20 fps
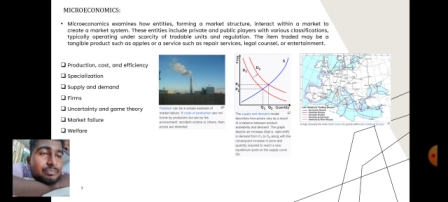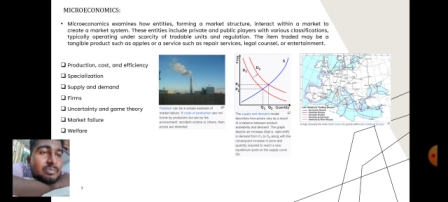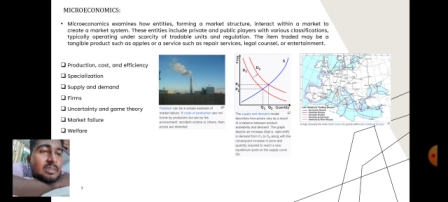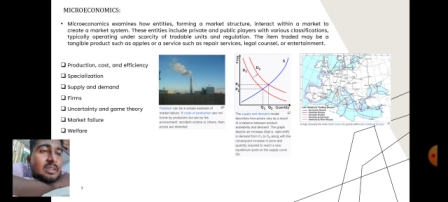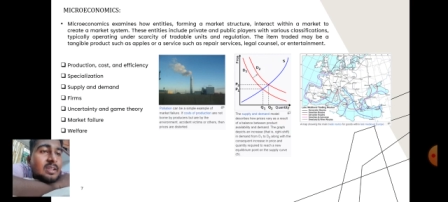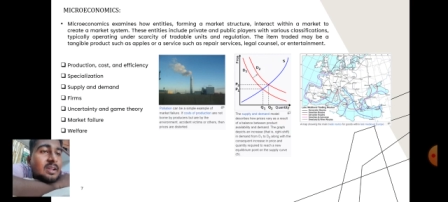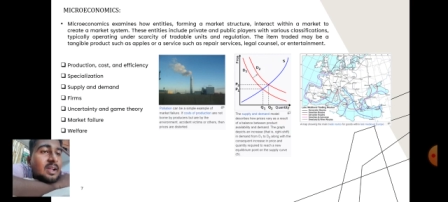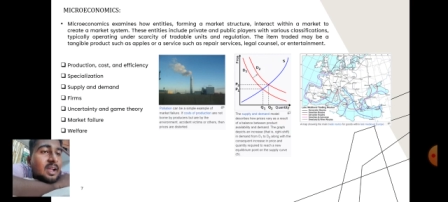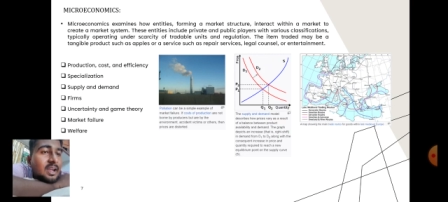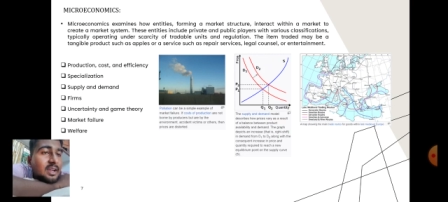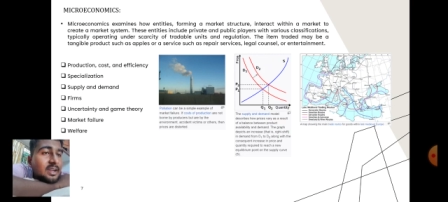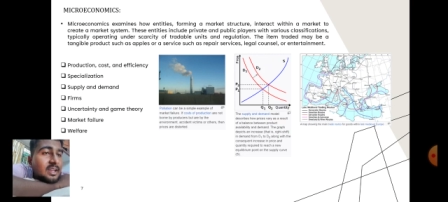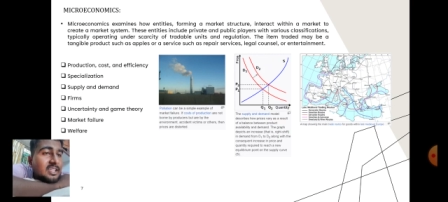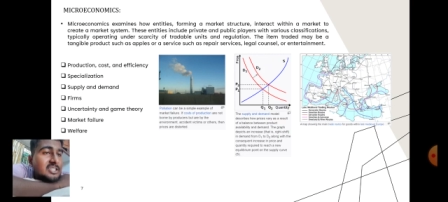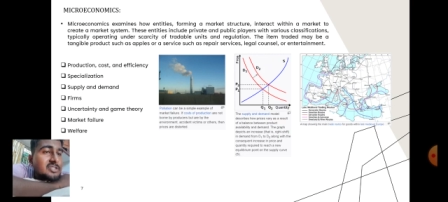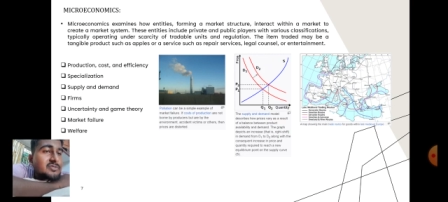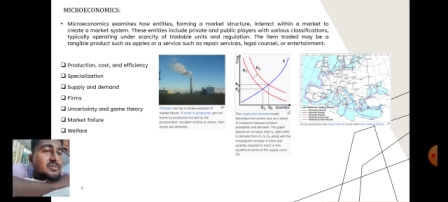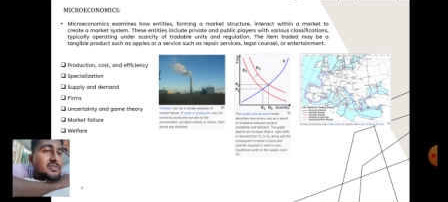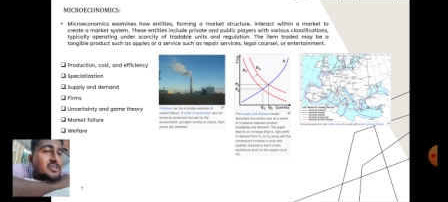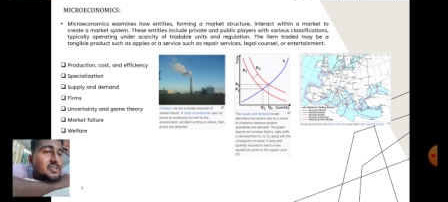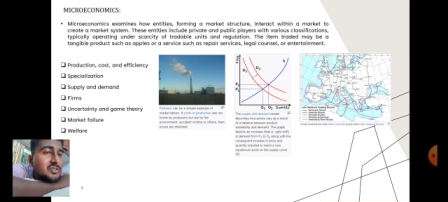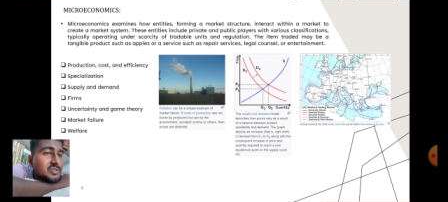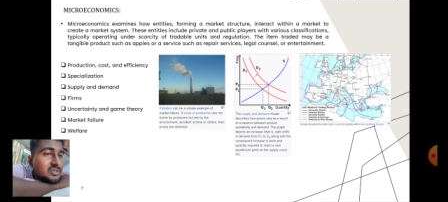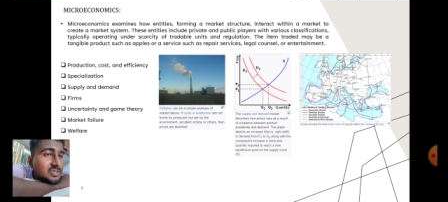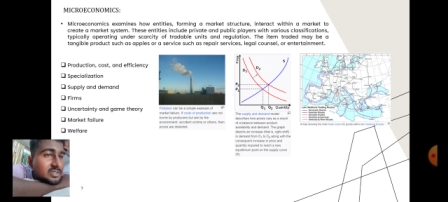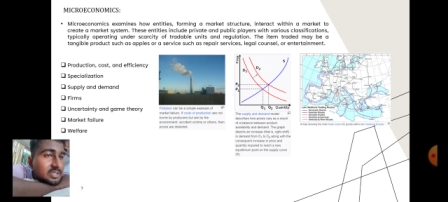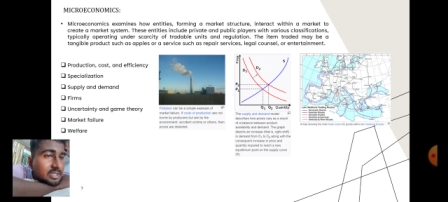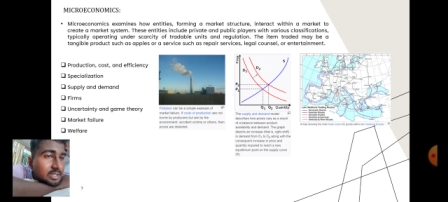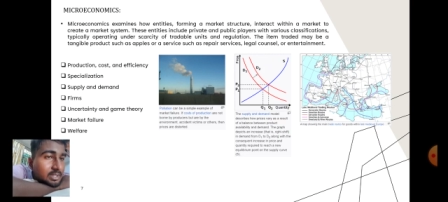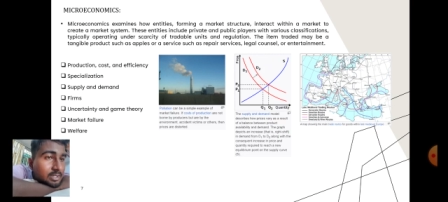And next one shows
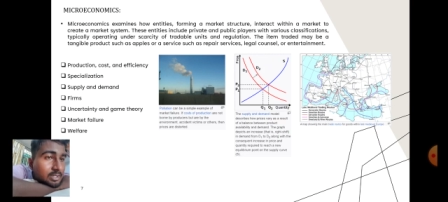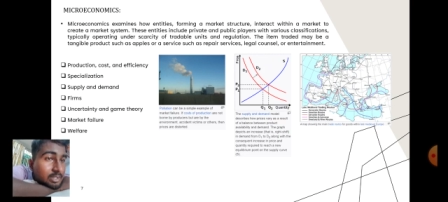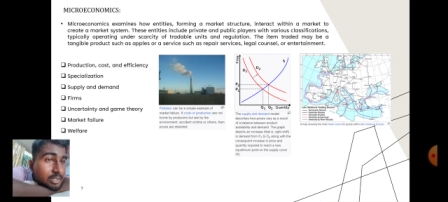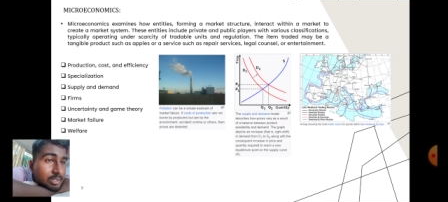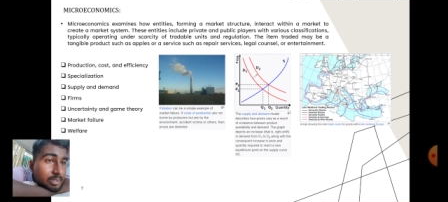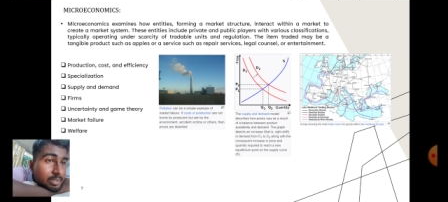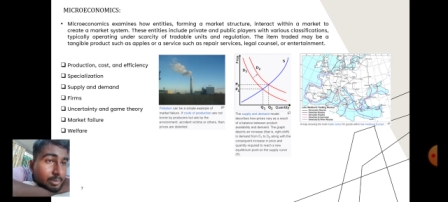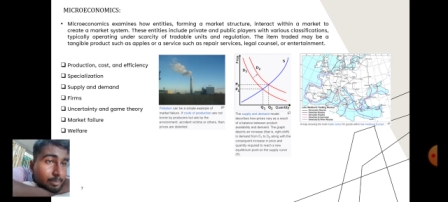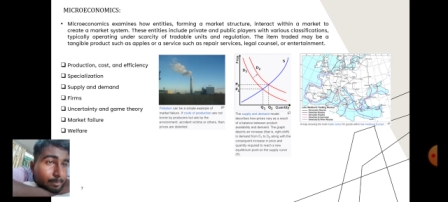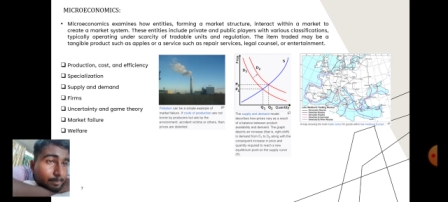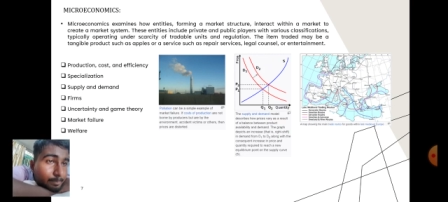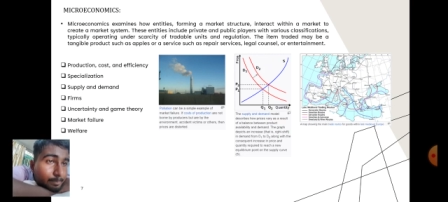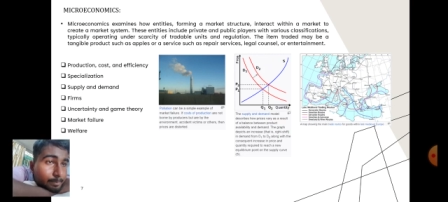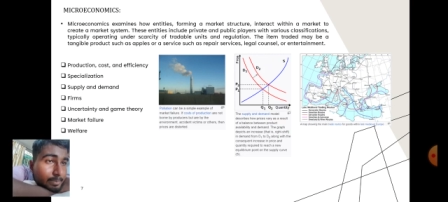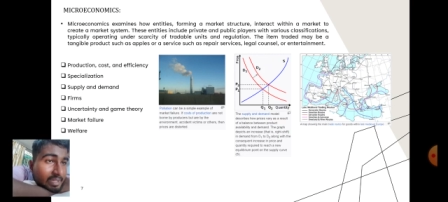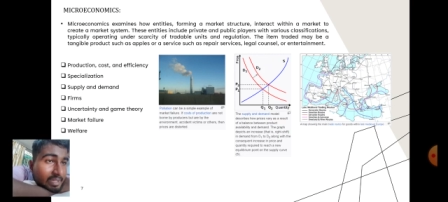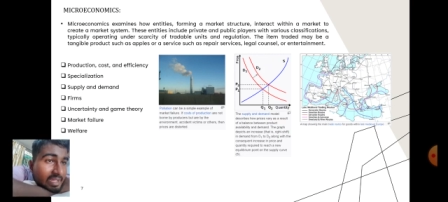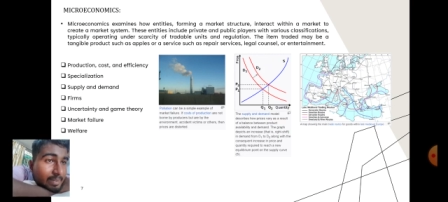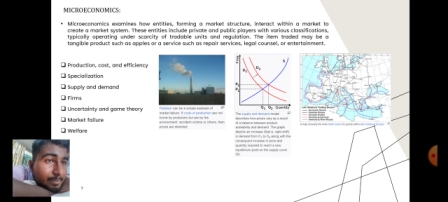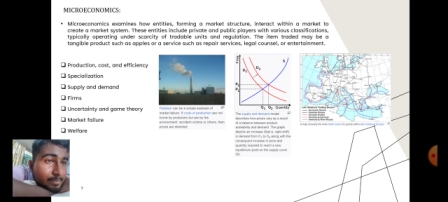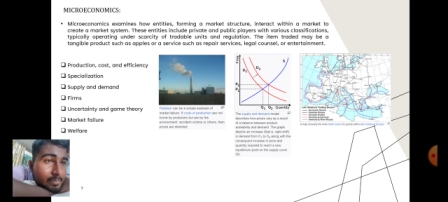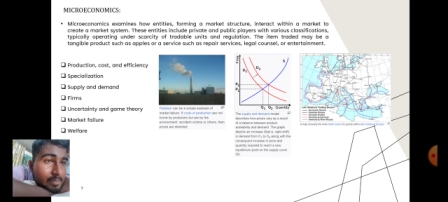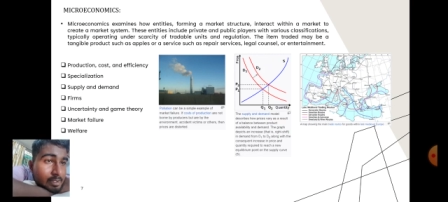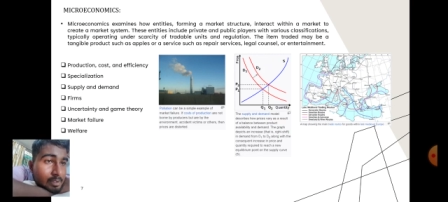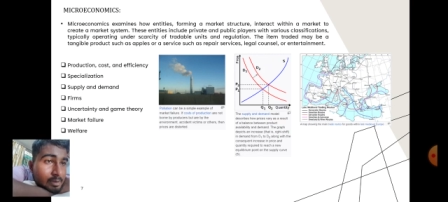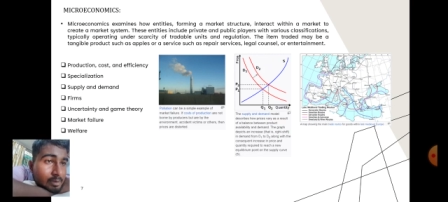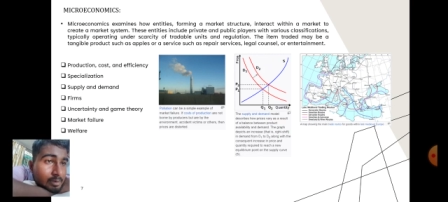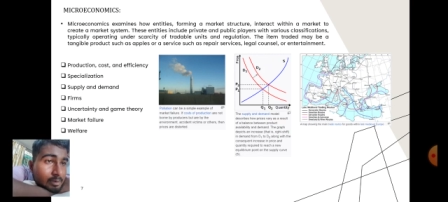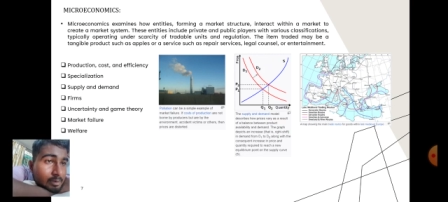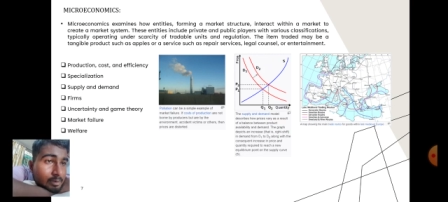the map
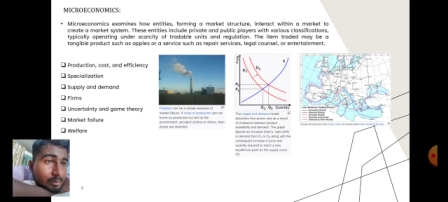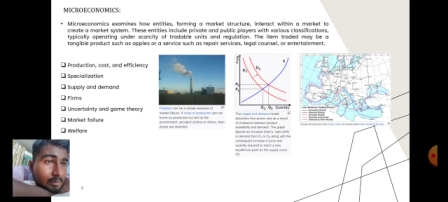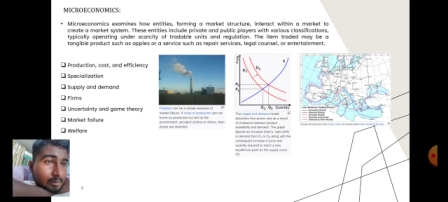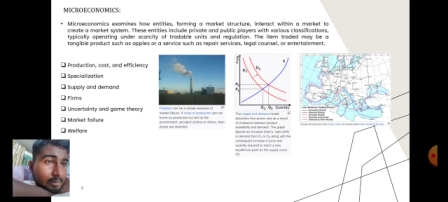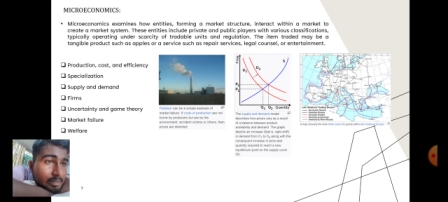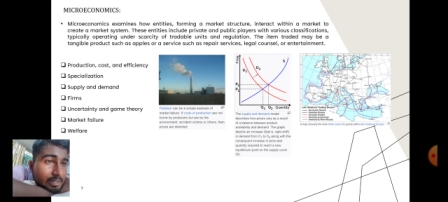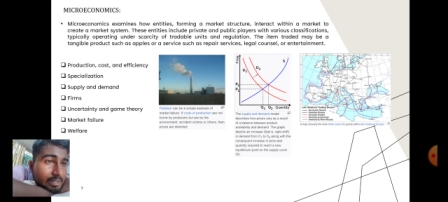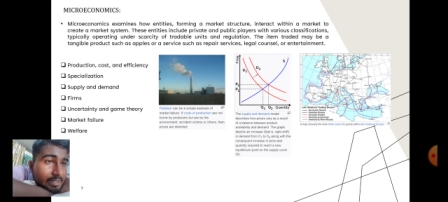Late